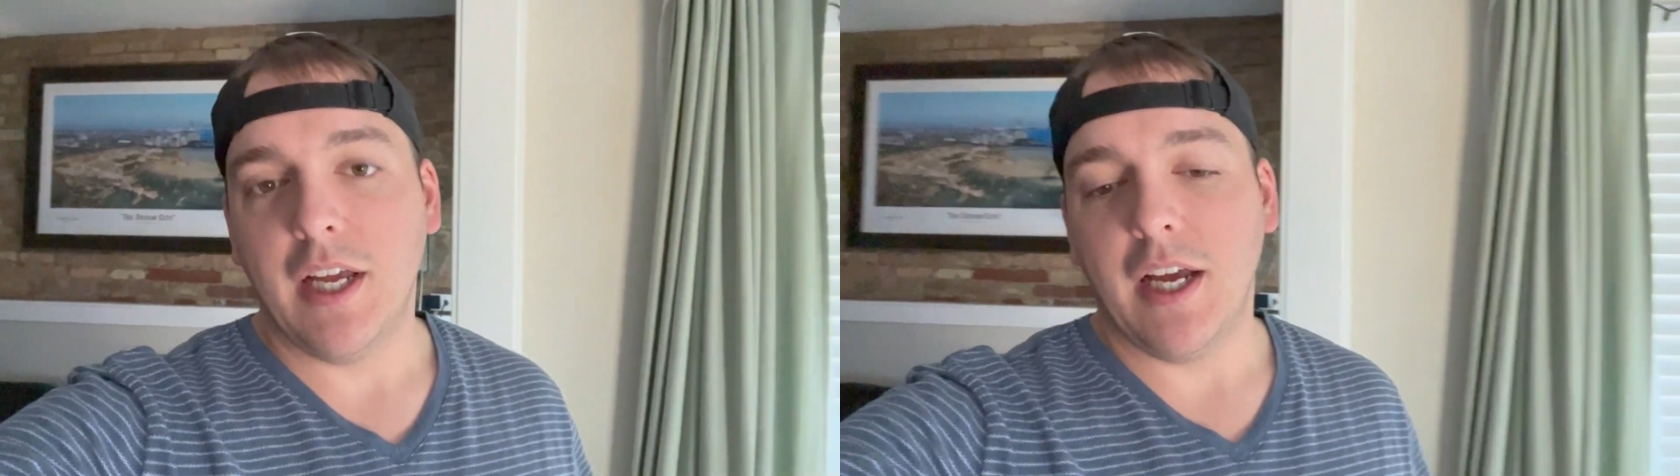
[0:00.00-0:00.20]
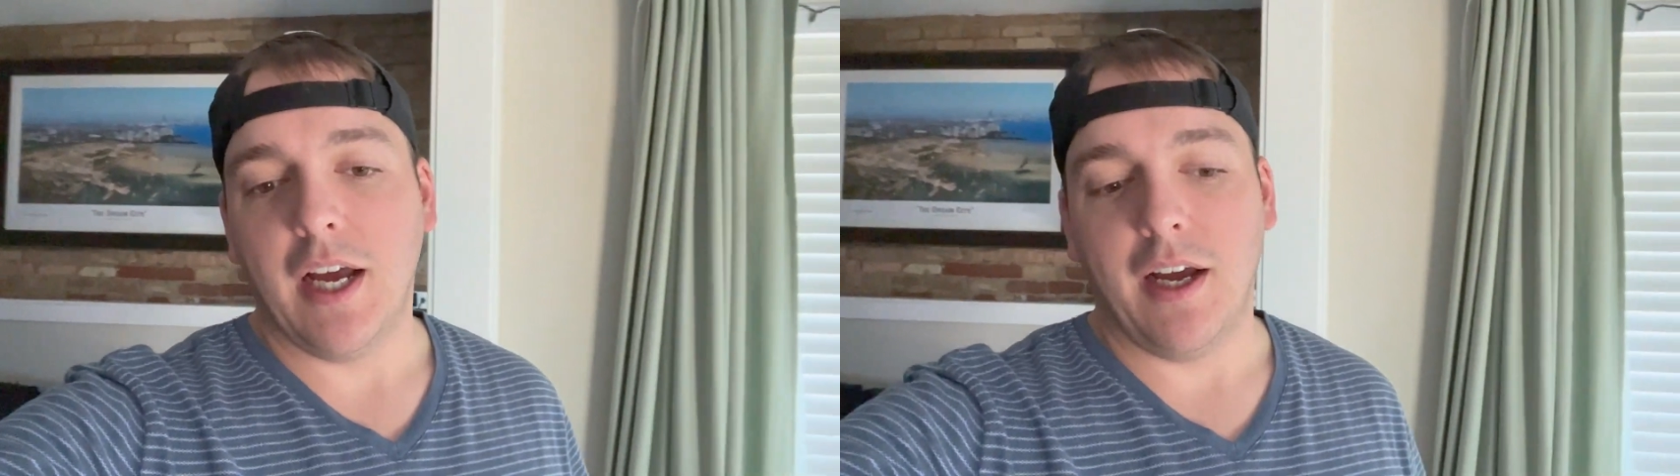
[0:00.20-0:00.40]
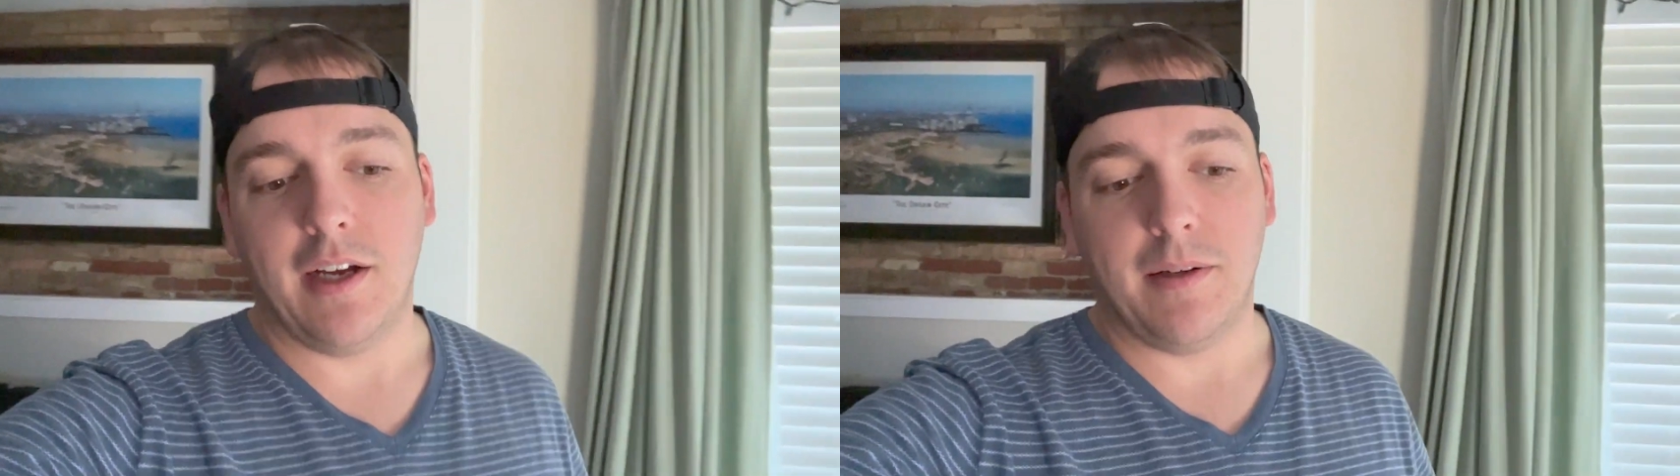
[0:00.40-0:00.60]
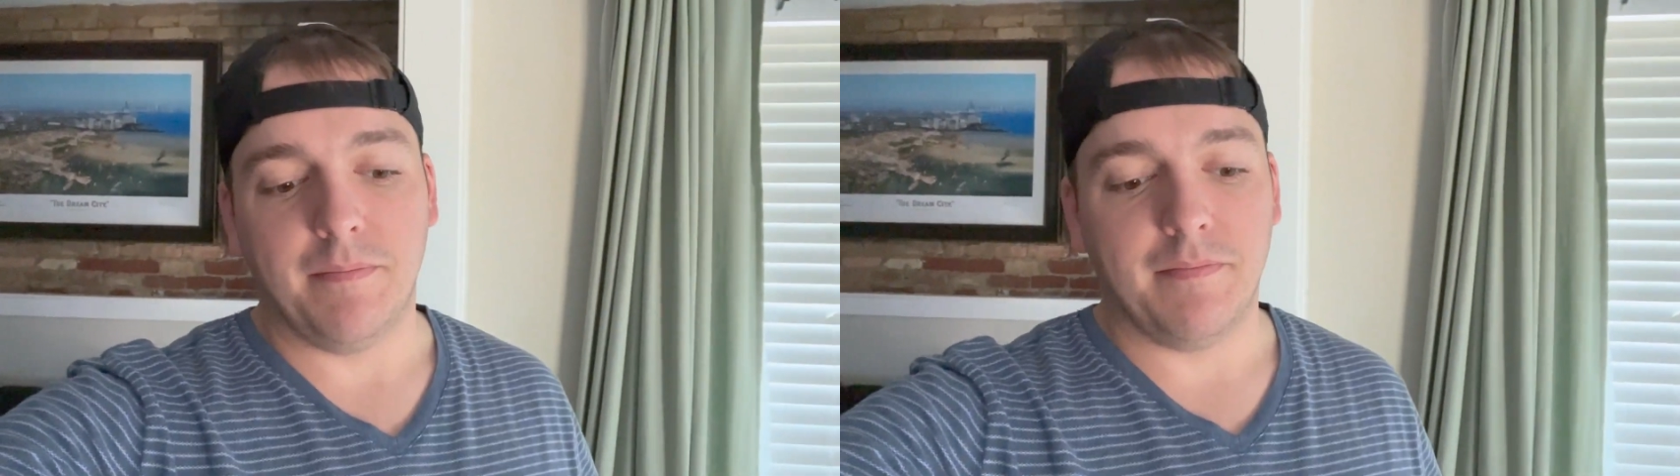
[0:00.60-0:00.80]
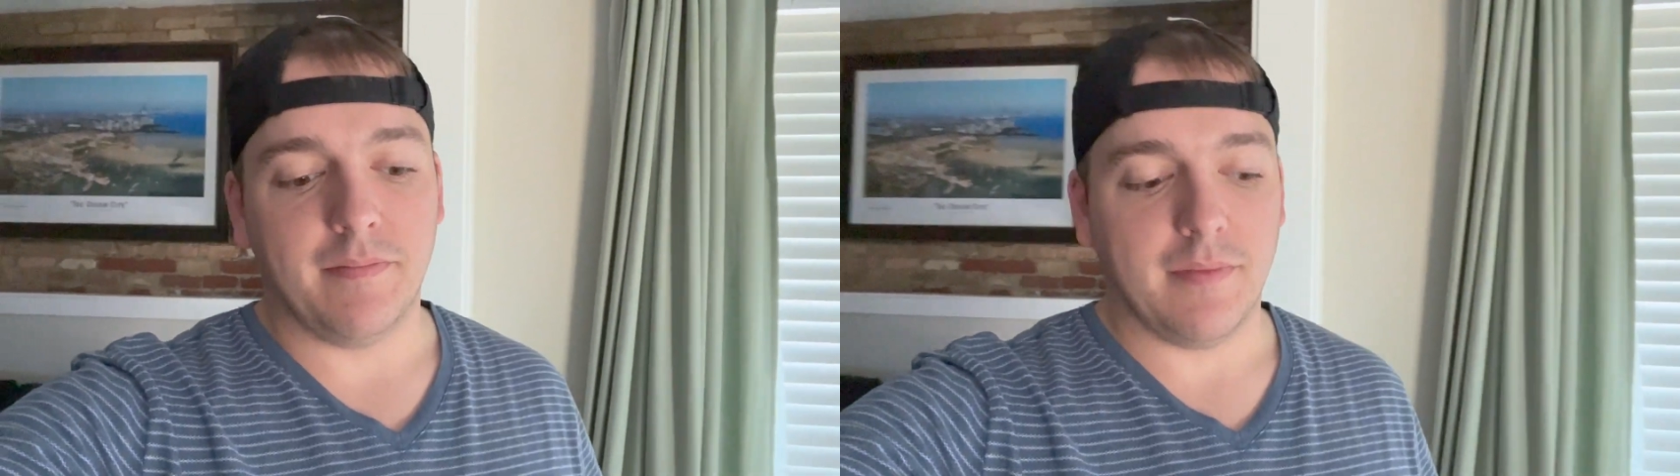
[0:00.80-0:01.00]
Um,
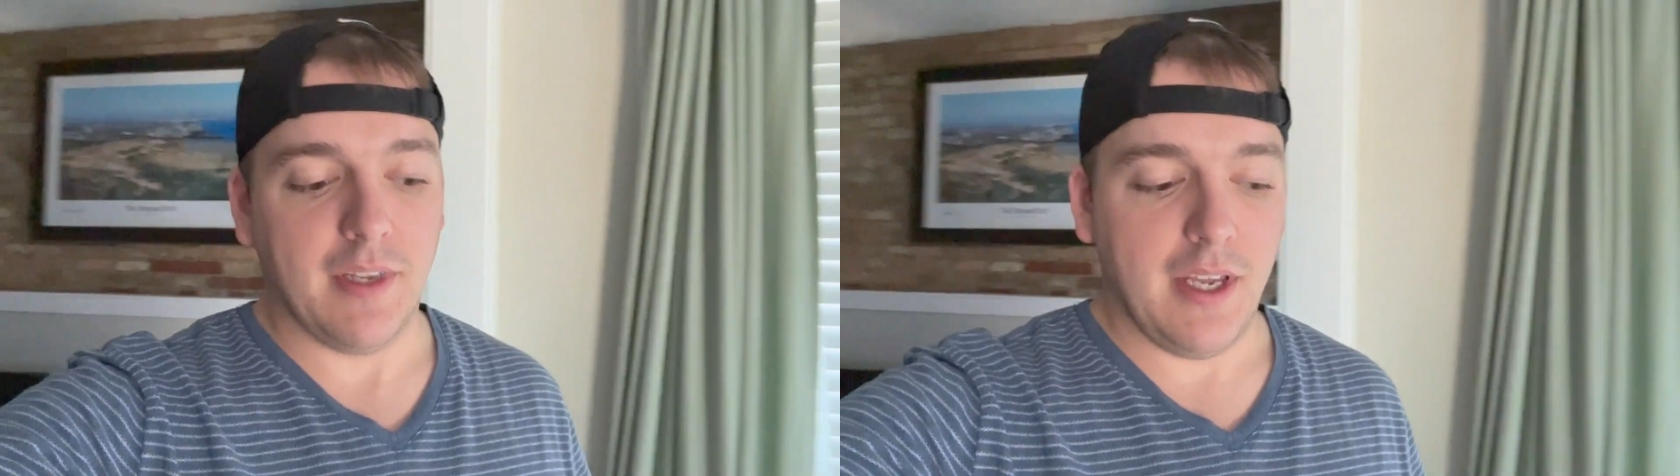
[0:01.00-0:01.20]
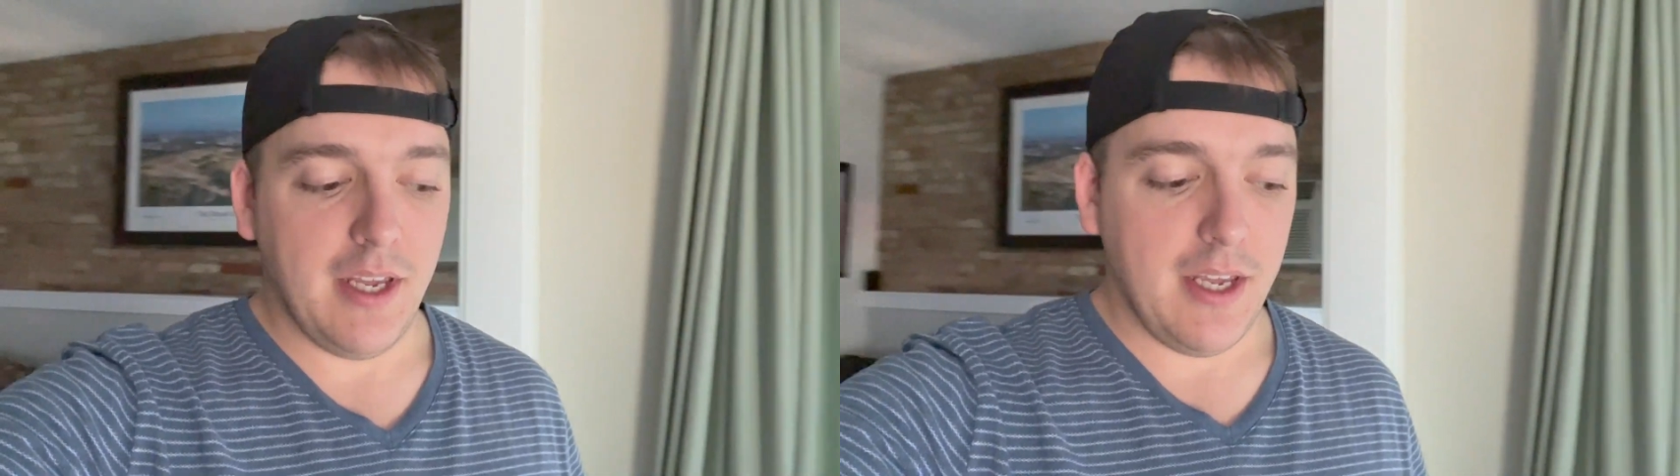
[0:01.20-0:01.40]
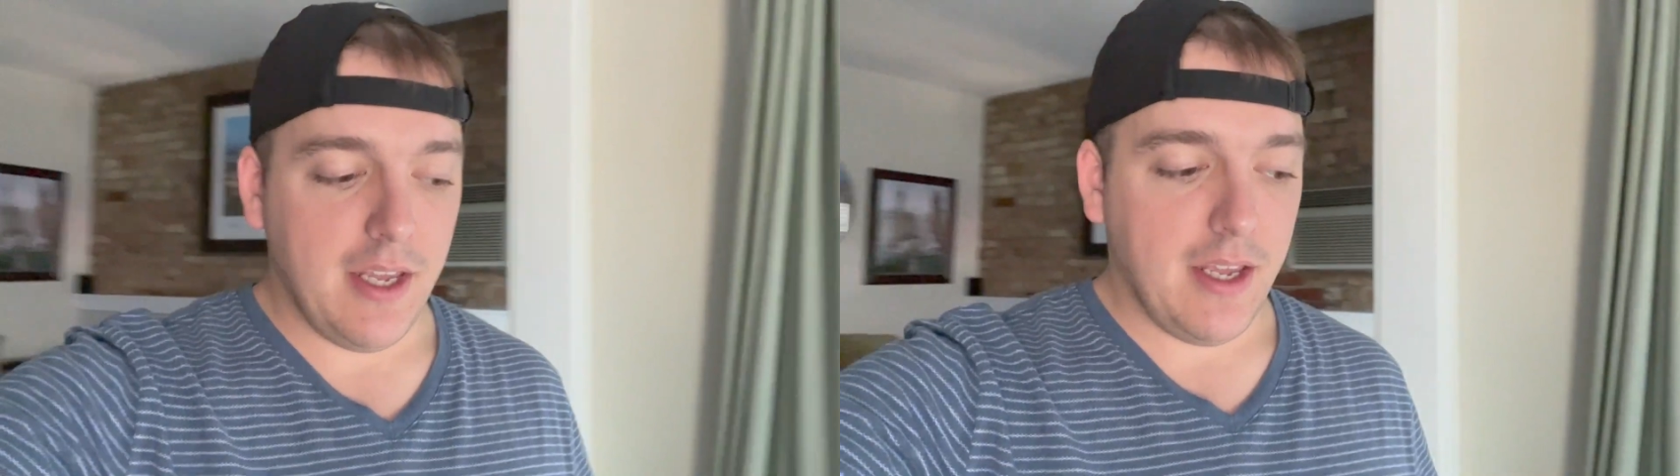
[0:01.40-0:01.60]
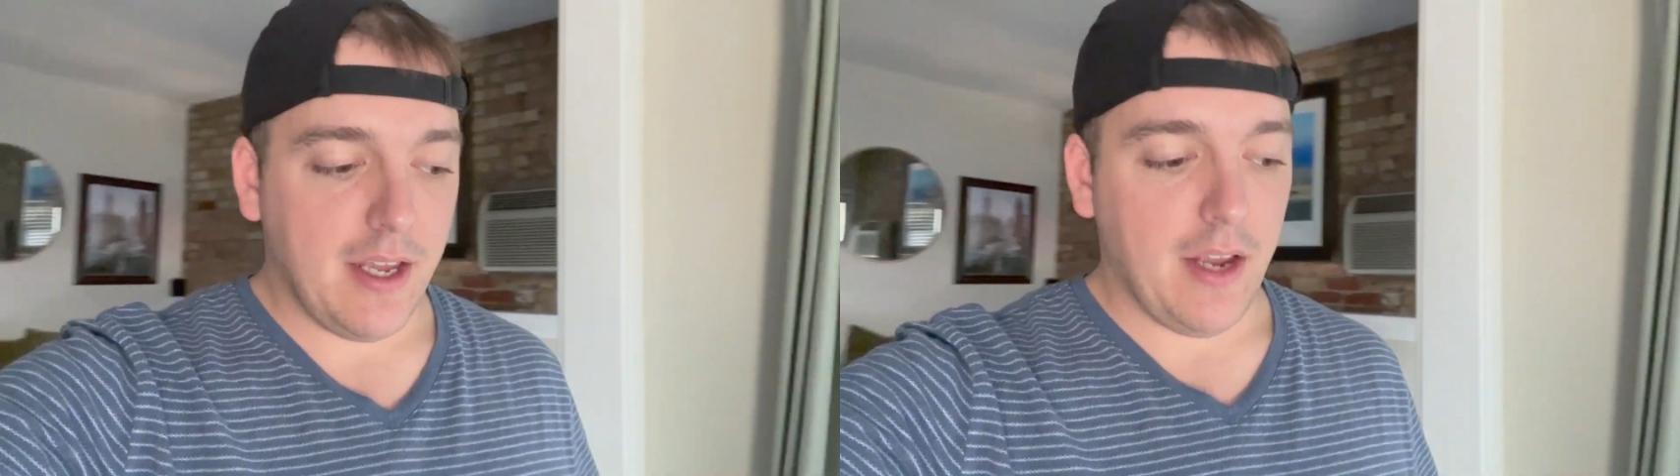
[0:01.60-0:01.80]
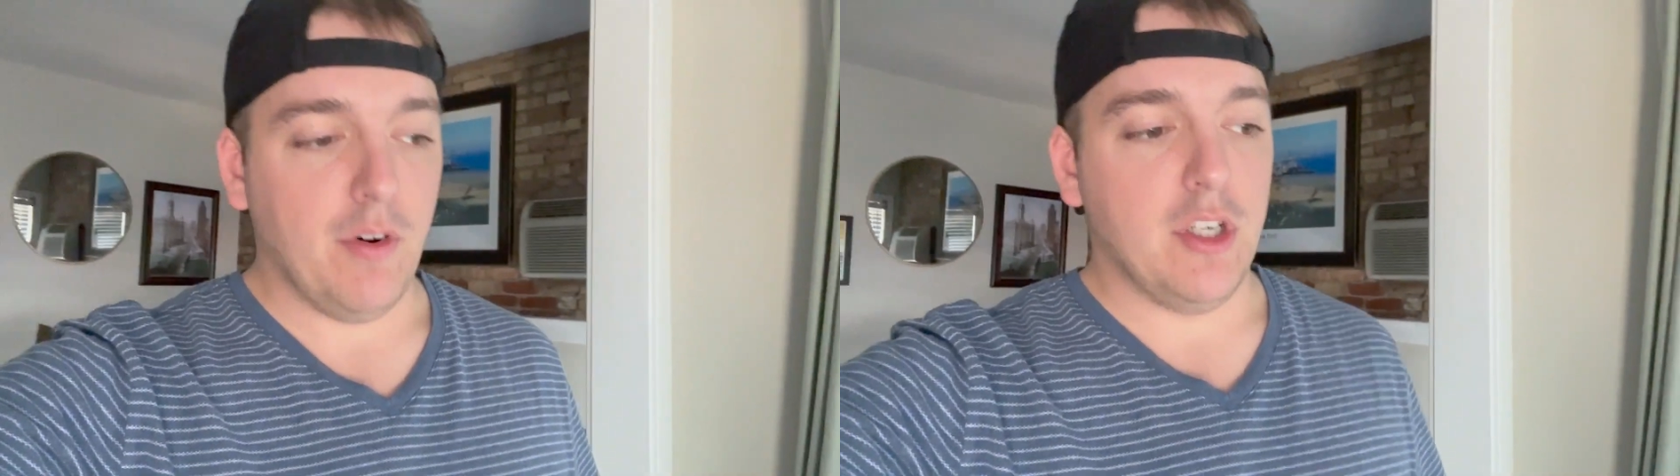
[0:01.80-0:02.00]

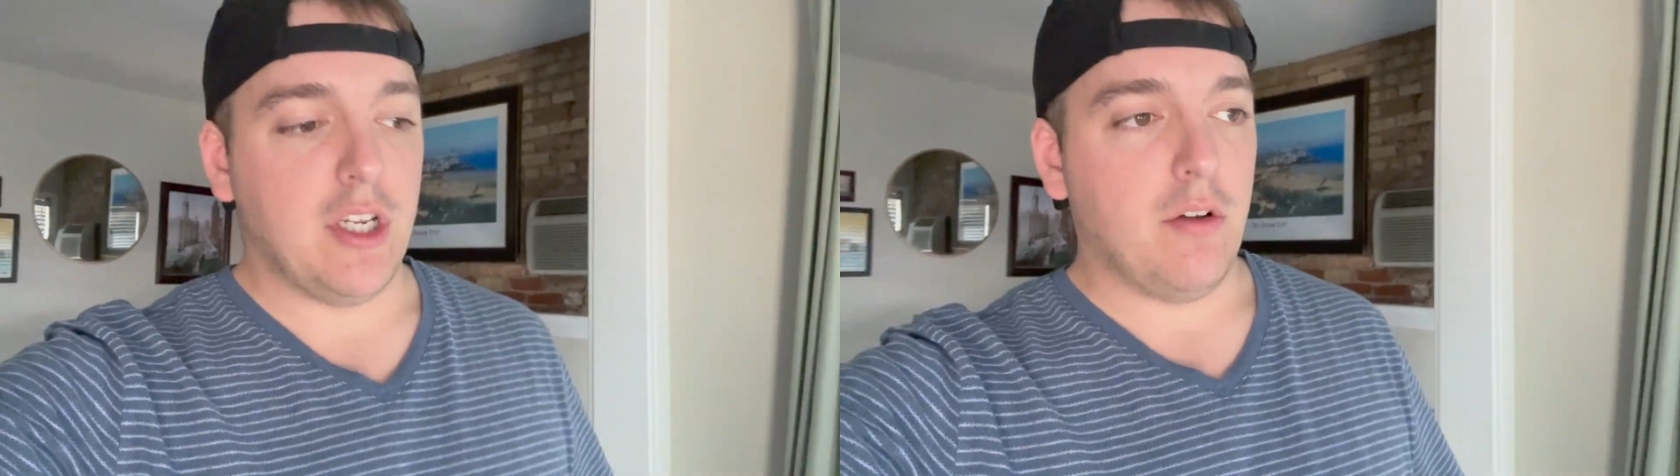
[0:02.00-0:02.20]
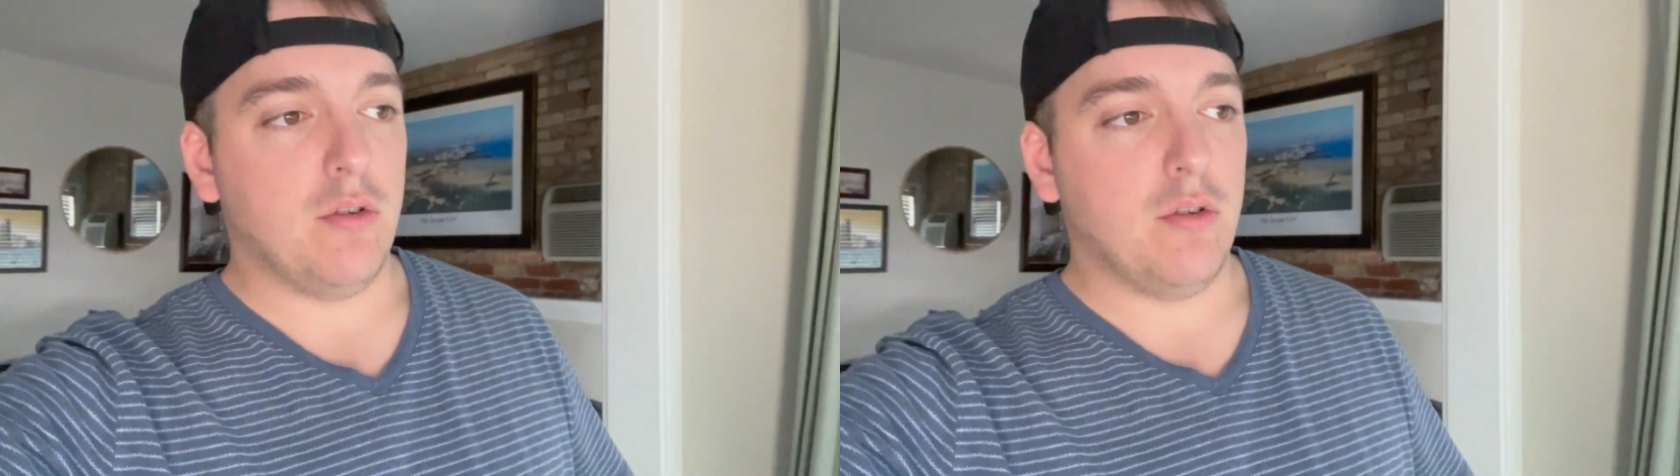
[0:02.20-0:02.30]
I reached out